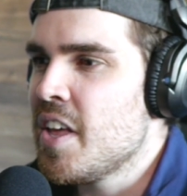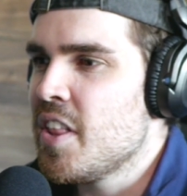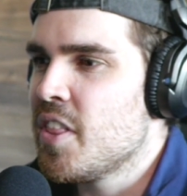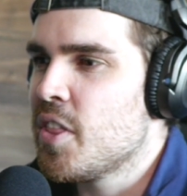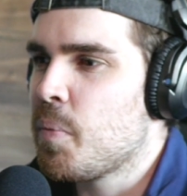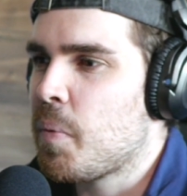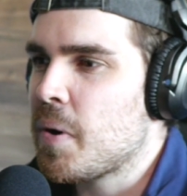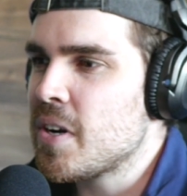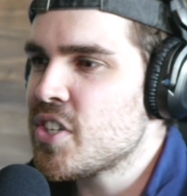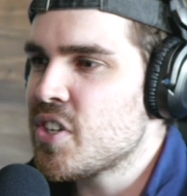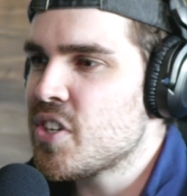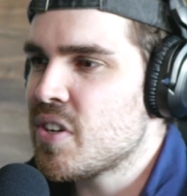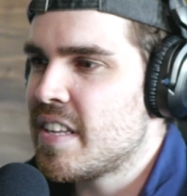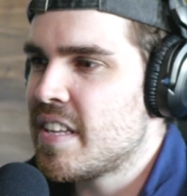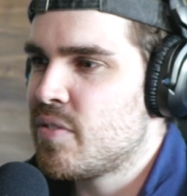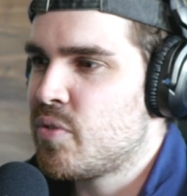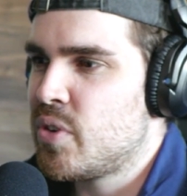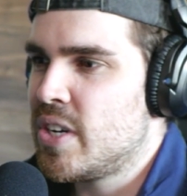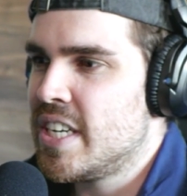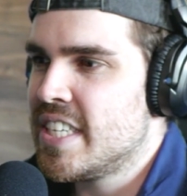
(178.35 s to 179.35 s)
The one shot
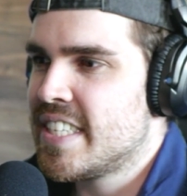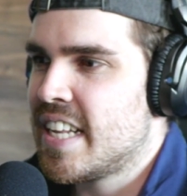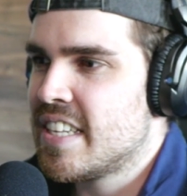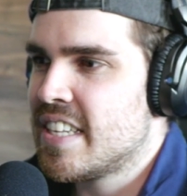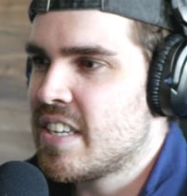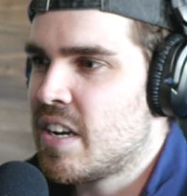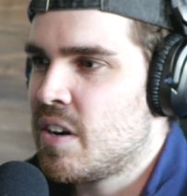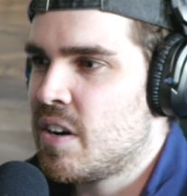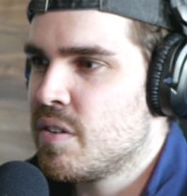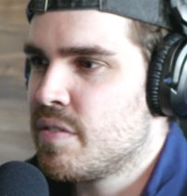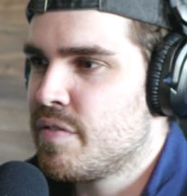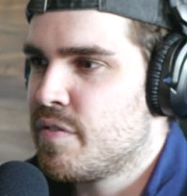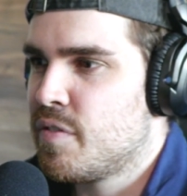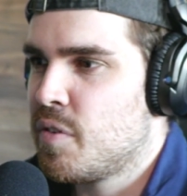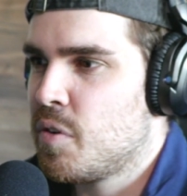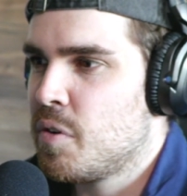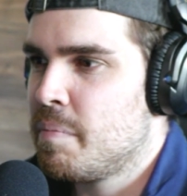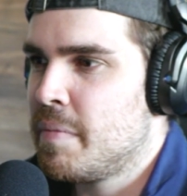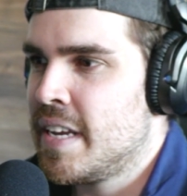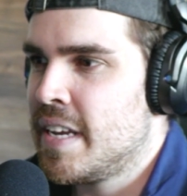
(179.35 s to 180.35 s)
that really stands out
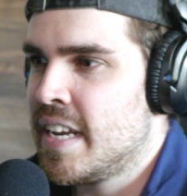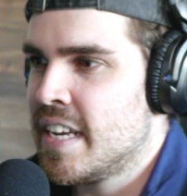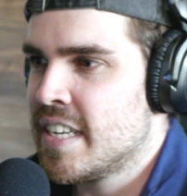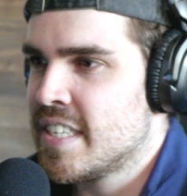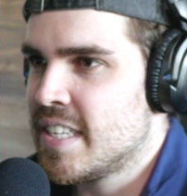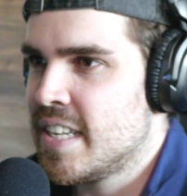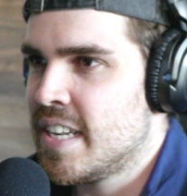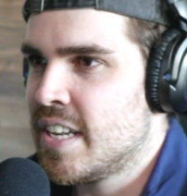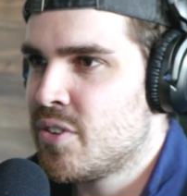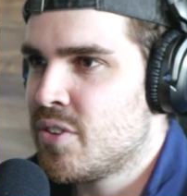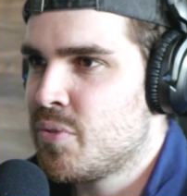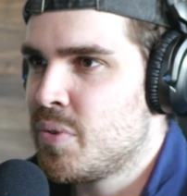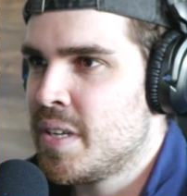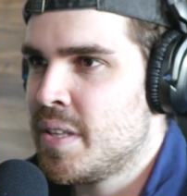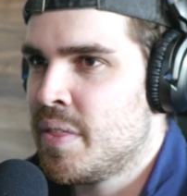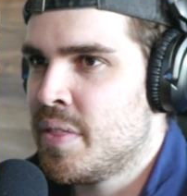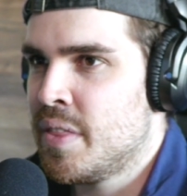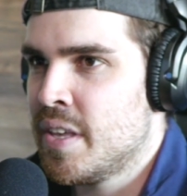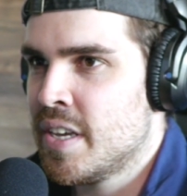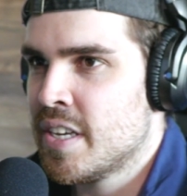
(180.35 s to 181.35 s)
for me is literally
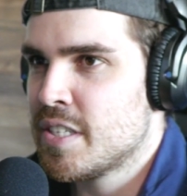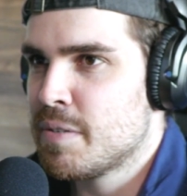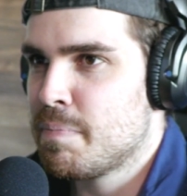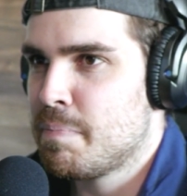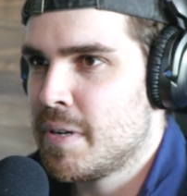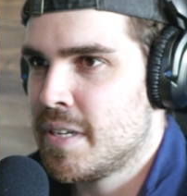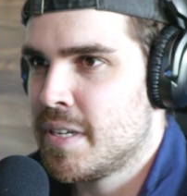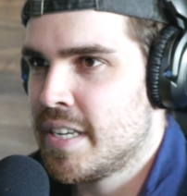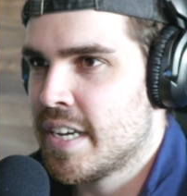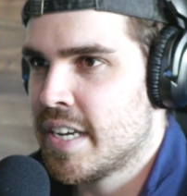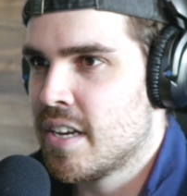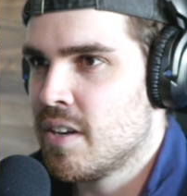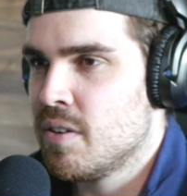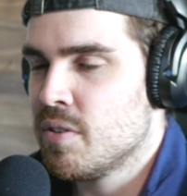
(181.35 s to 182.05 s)
this particular